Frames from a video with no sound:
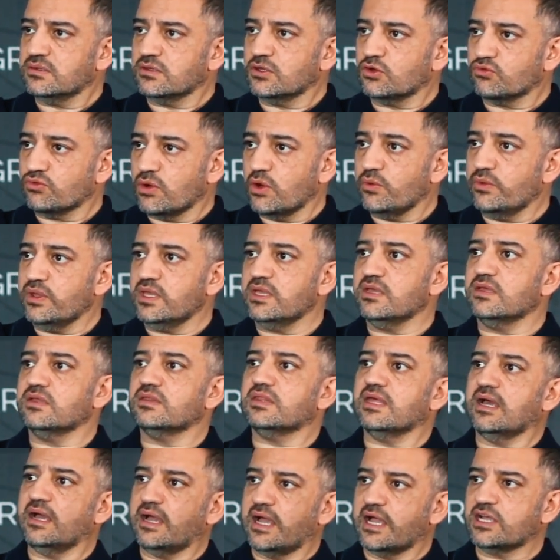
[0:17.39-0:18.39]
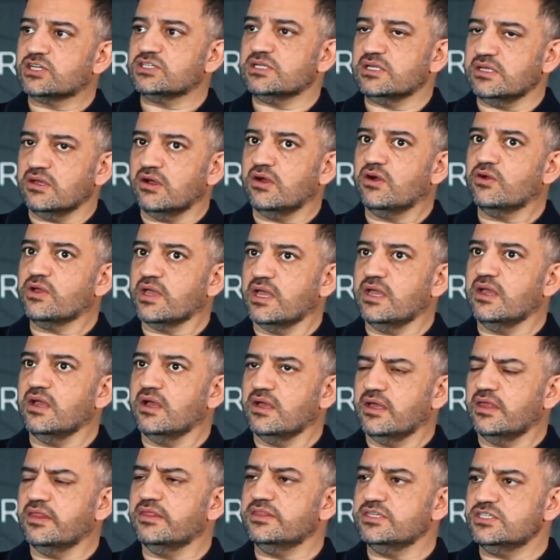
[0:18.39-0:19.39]
growing that actually, okay,
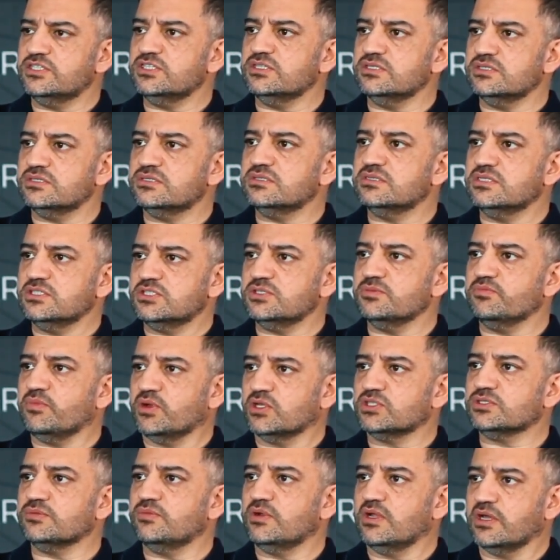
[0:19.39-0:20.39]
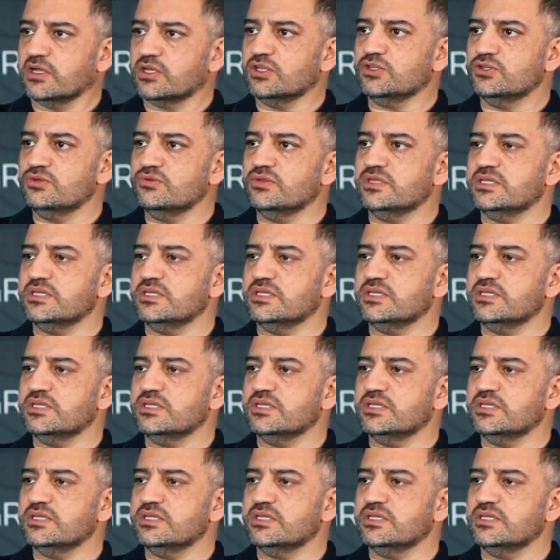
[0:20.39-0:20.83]
this is possible, I can do